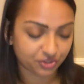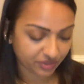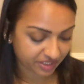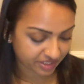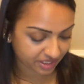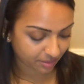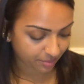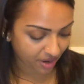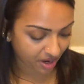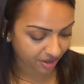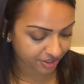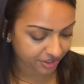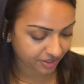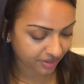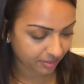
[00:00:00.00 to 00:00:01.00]
interesting
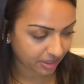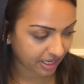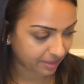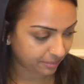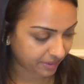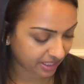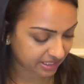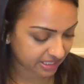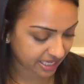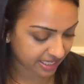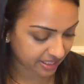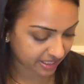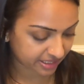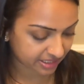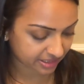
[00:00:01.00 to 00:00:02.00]
part. I picked
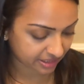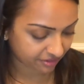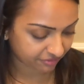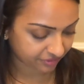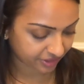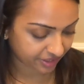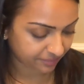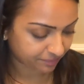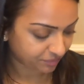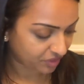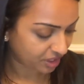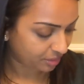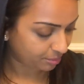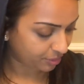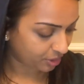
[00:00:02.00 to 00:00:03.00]
a nice, lovely
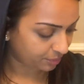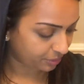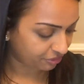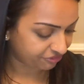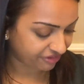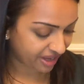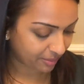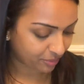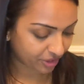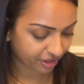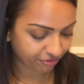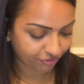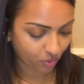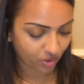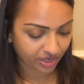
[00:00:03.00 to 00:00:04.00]
purple
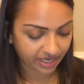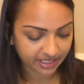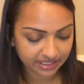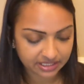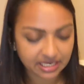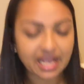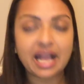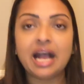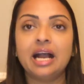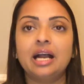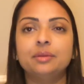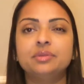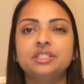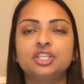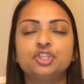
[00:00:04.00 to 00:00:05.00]
fabric for it.
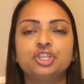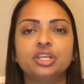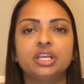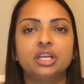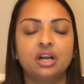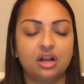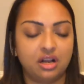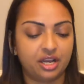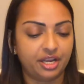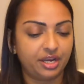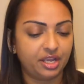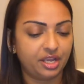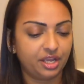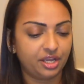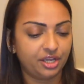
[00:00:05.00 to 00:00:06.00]
I'm stitching it
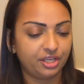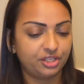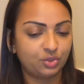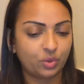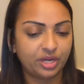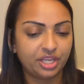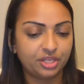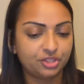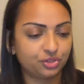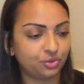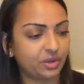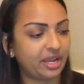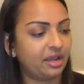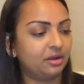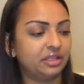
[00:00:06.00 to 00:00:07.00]
on
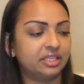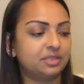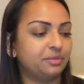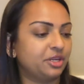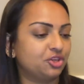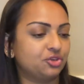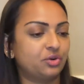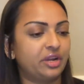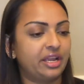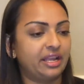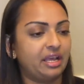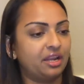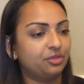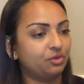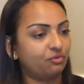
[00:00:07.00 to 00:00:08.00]
22 count. Let's make sure
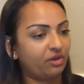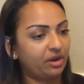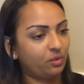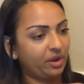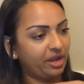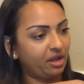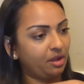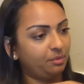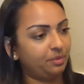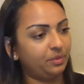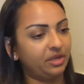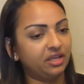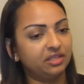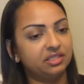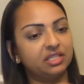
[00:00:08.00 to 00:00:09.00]
I got it the right way
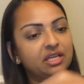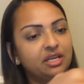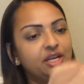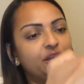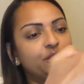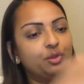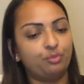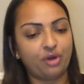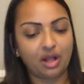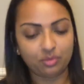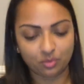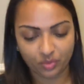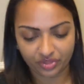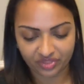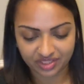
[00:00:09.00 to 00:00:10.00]
up, because the
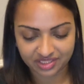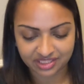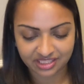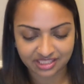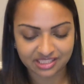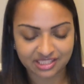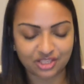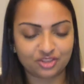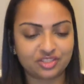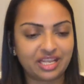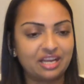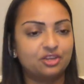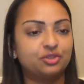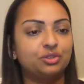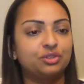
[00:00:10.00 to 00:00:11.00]
problem with this is there's
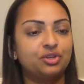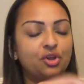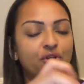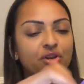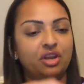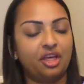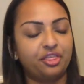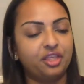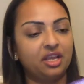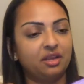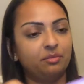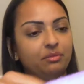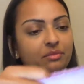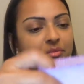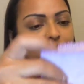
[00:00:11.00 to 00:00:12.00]
actually
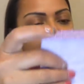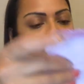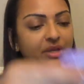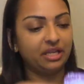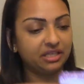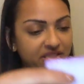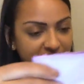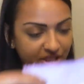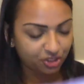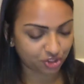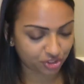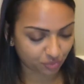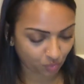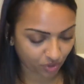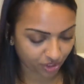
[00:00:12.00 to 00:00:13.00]
nothing being
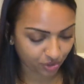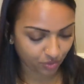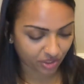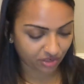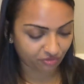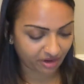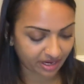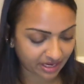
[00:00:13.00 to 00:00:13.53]
stitched where you can